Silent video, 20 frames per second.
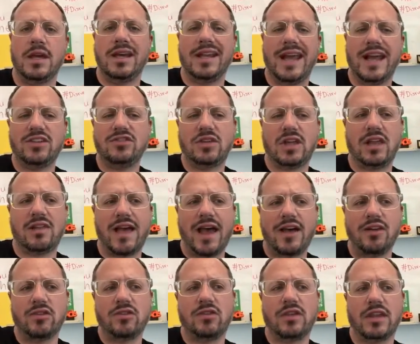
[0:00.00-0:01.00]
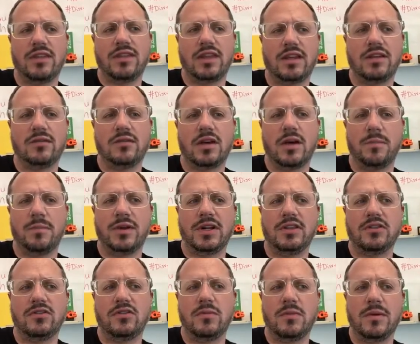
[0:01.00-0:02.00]
It actually allows, I think,
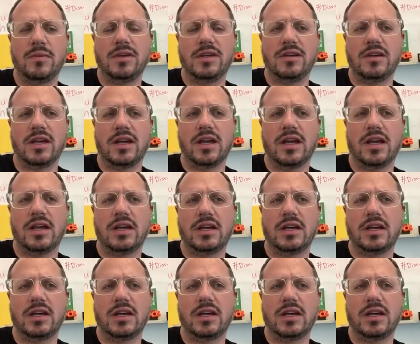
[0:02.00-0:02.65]
companies to maybe